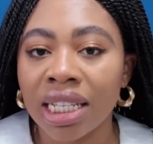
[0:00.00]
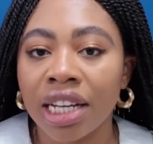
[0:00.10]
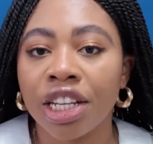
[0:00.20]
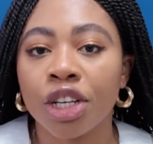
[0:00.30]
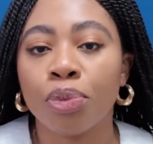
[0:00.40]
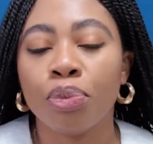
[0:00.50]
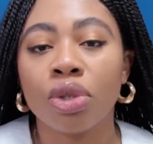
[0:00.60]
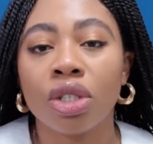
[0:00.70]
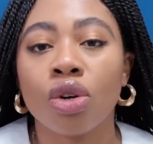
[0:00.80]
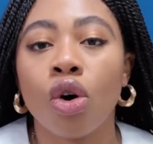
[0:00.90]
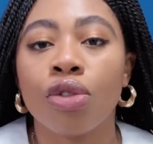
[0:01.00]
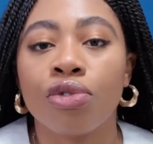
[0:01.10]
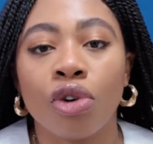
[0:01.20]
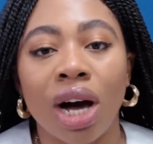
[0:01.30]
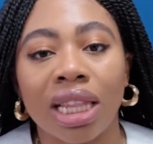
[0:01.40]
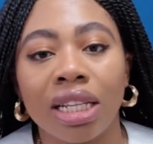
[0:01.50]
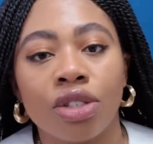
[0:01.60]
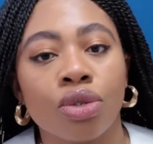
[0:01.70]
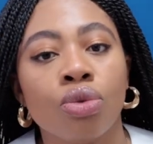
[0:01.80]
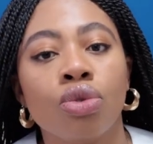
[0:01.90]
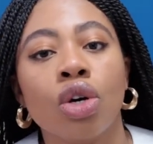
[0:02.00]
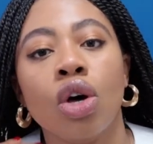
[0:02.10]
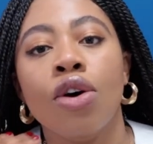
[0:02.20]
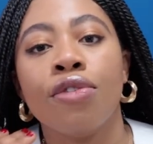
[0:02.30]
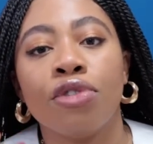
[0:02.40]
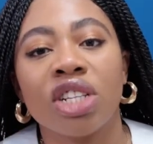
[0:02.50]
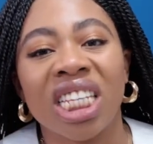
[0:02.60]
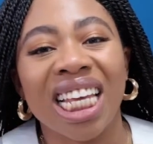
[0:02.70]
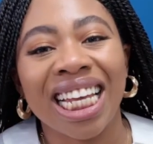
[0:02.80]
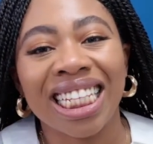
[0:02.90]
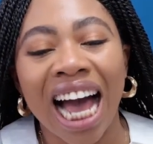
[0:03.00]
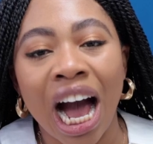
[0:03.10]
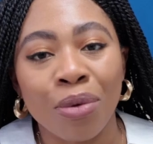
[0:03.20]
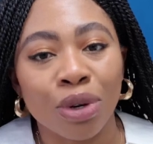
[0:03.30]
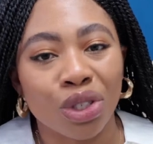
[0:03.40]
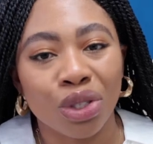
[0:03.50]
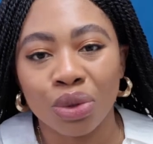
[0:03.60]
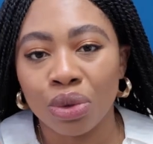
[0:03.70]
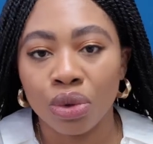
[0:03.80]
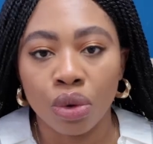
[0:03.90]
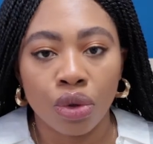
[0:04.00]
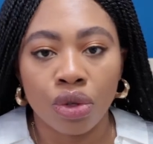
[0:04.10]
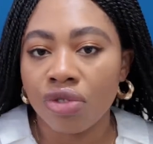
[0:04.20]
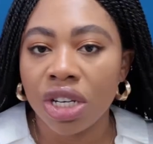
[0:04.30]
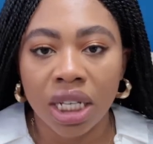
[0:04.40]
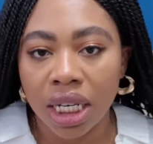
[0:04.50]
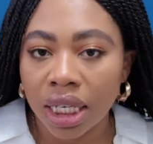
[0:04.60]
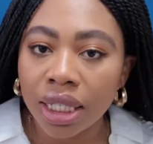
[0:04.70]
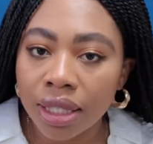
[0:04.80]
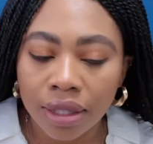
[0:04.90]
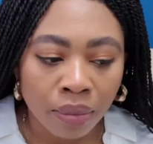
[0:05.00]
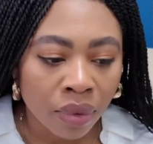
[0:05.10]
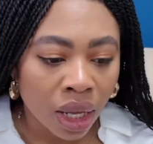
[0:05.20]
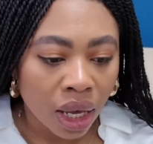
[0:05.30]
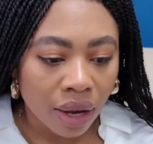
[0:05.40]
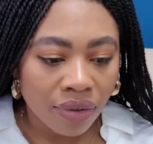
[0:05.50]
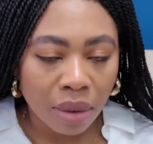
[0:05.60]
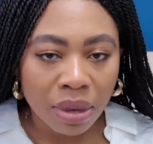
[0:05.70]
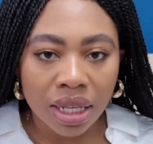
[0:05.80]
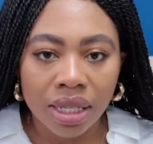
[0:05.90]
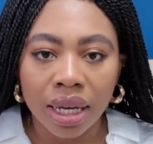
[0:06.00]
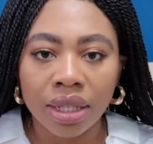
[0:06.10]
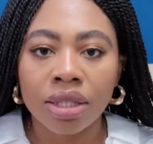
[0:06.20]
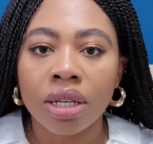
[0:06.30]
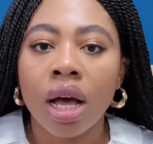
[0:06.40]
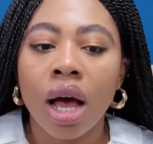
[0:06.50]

and then you put it on for at least good 48 hours to 3 days, if that makes sense.